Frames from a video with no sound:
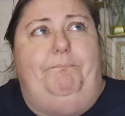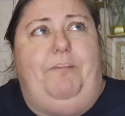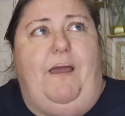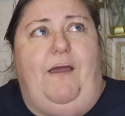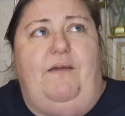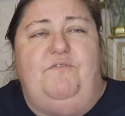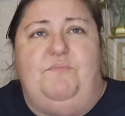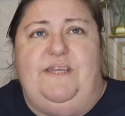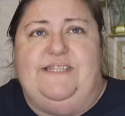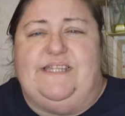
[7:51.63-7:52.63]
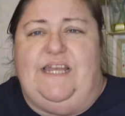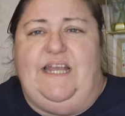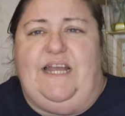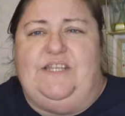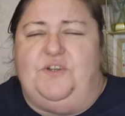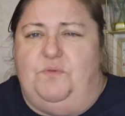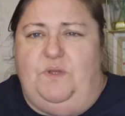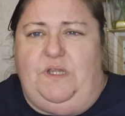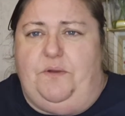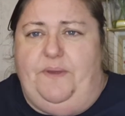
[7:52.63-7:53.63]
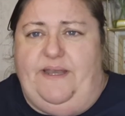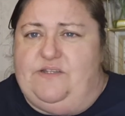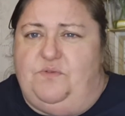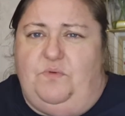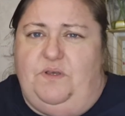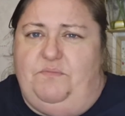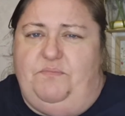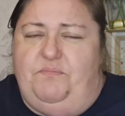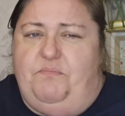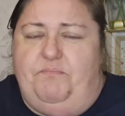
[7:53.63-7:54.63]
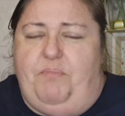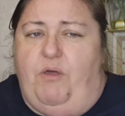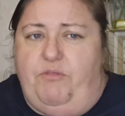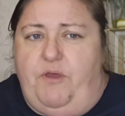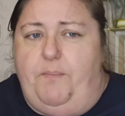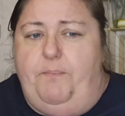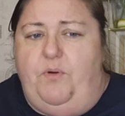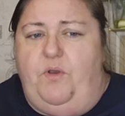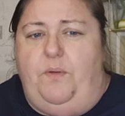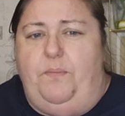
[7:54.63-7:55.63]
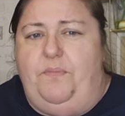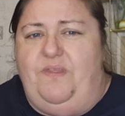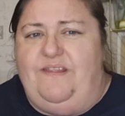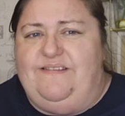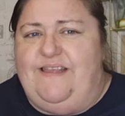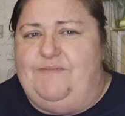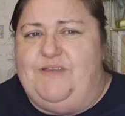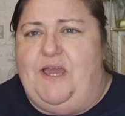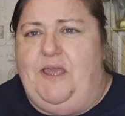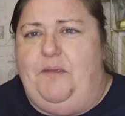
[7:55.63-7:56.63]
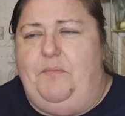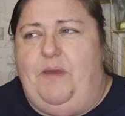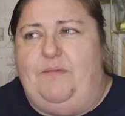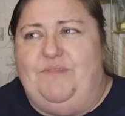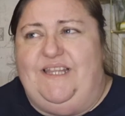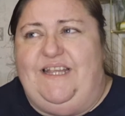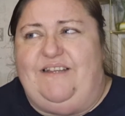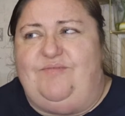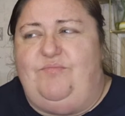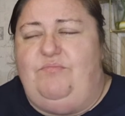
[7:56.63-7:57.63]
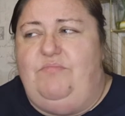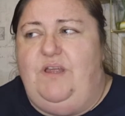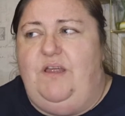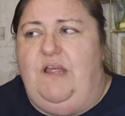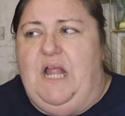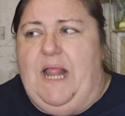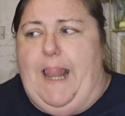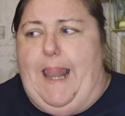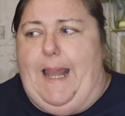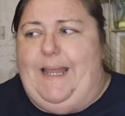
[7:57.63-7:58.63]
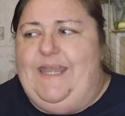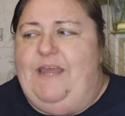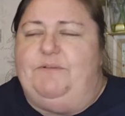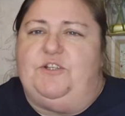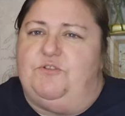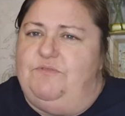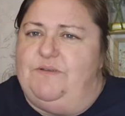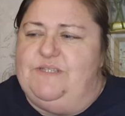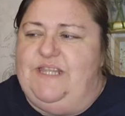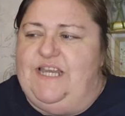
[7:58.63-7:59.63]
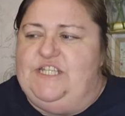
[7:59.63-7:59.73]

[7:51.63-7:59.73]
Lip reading: Part of me is like, I don't want to go in. I don't want to bother, but at the same time, I'm like, now I'd come around to the